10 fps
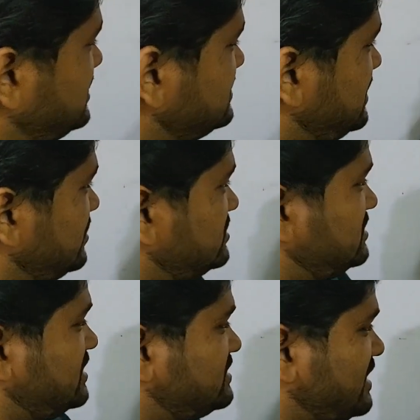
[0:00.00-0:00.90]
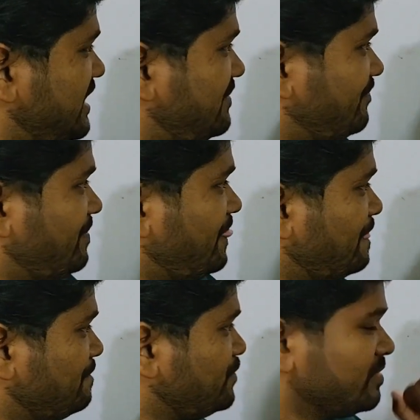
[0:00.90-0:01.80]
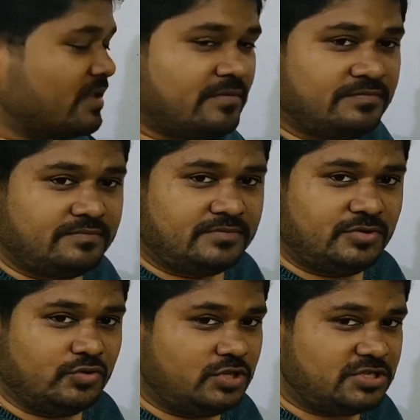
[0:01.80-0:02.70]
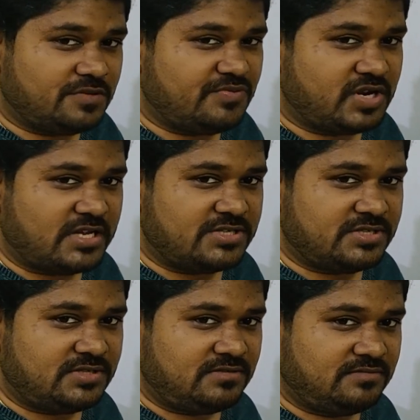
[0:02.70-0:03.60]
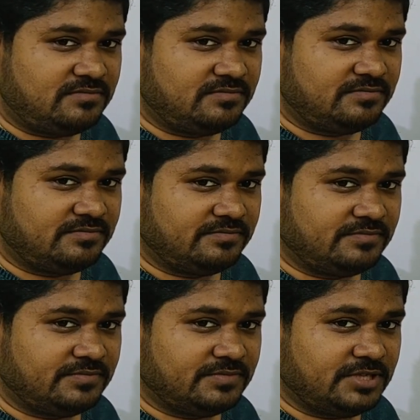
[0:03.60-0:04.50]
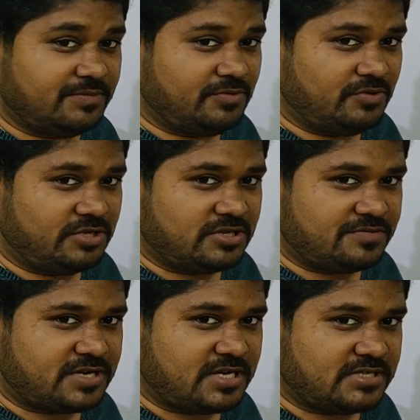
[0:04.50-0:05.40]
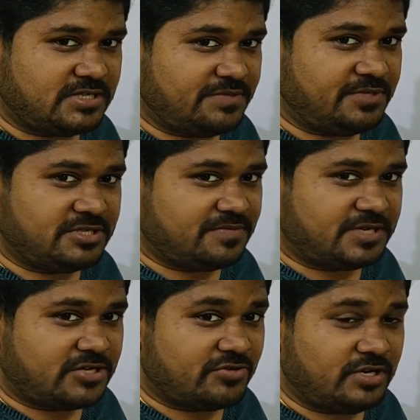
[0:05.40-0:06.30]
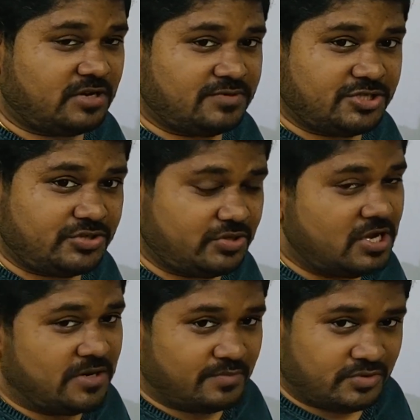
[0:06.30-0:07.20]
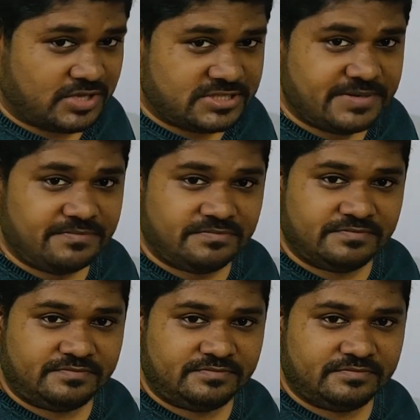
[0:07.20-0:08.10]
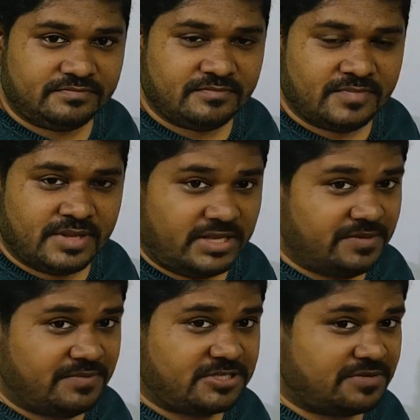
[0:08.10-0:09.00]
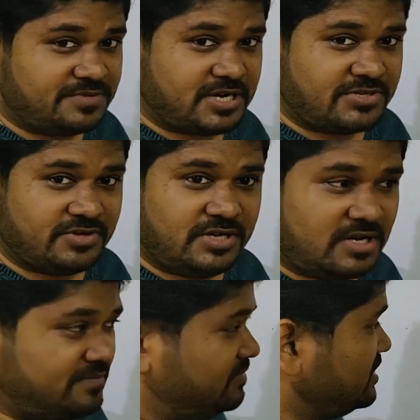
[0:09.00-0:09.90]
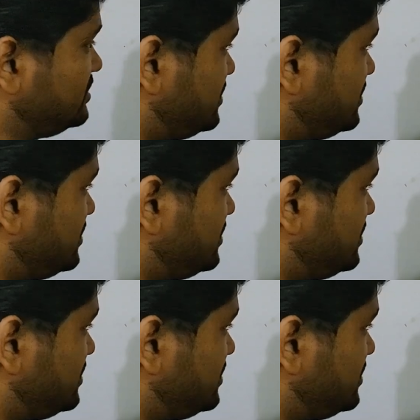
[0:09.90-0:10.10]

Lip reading: potential energies are same, do the subtraction. If do the subtraction, if the subtraction will come 0, both are same. If the subtraction will come,